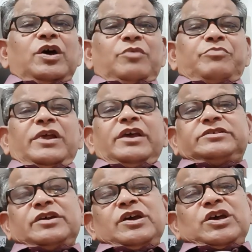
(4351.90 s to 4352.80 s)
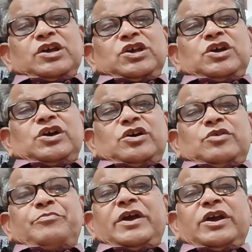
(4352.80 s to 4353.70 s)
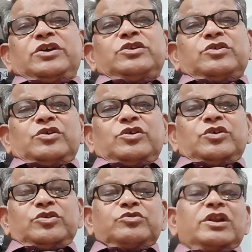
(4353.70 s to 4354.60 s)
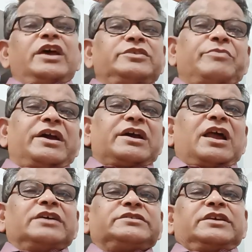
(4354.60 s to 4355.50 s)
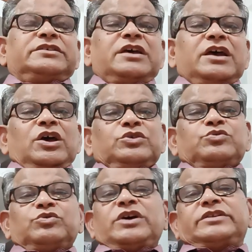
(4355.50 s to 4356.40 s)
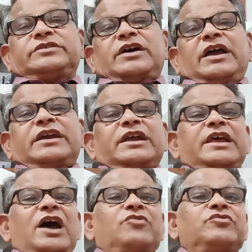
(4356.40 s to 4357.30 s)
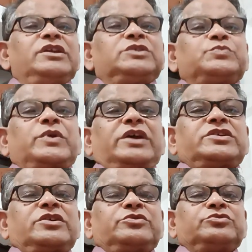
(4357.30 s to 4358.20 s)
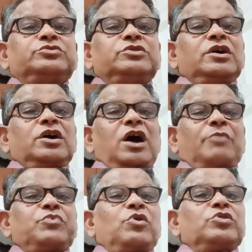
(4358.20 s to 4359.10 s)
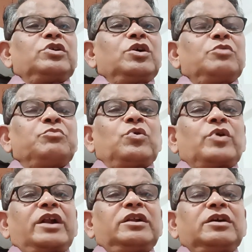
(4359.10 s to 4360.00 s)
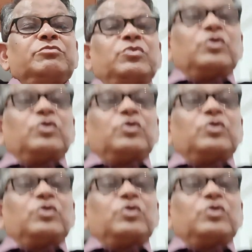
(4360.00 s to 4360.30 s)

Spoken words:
Please utilize my classes so that I can have inspiration to upload more and more